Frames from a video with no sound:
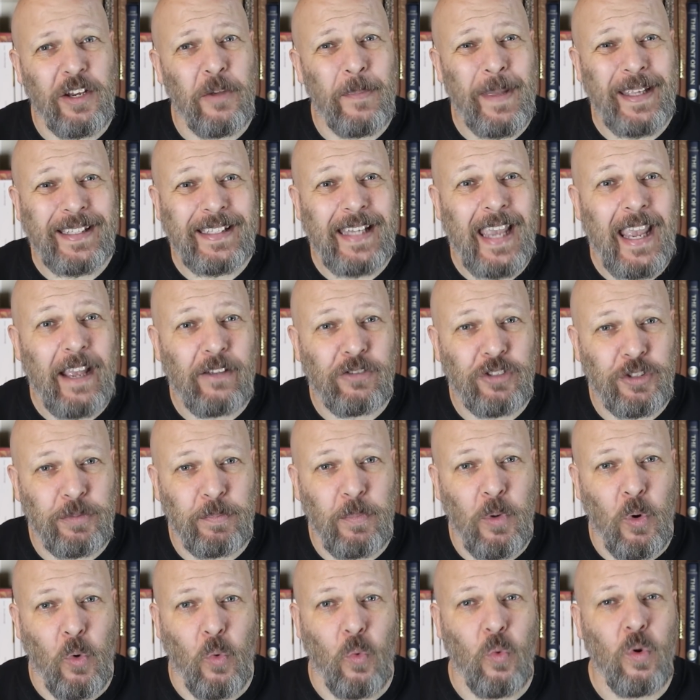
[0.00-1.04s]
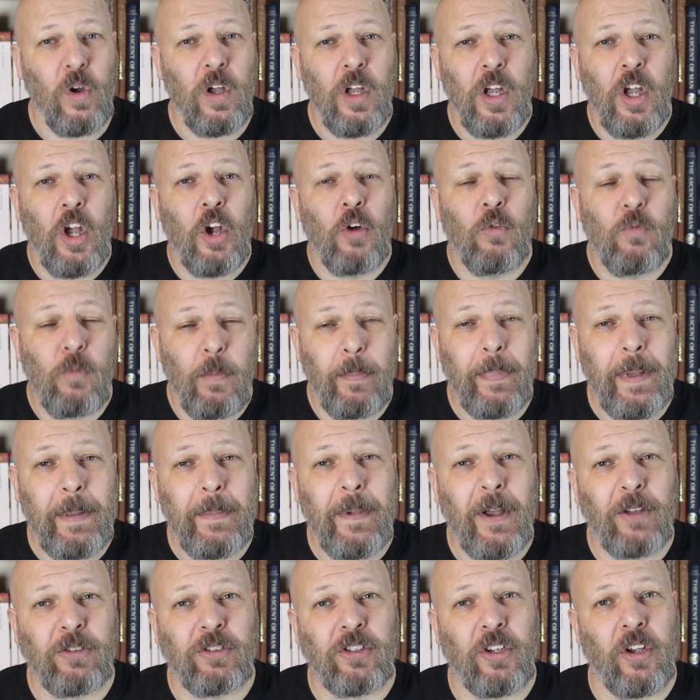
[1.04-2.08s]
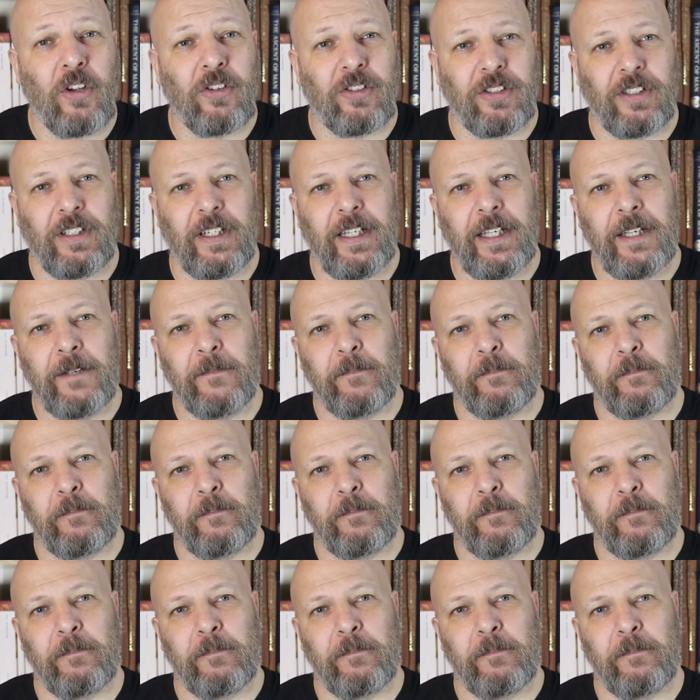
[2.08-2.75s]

no matter how small, would be most costly.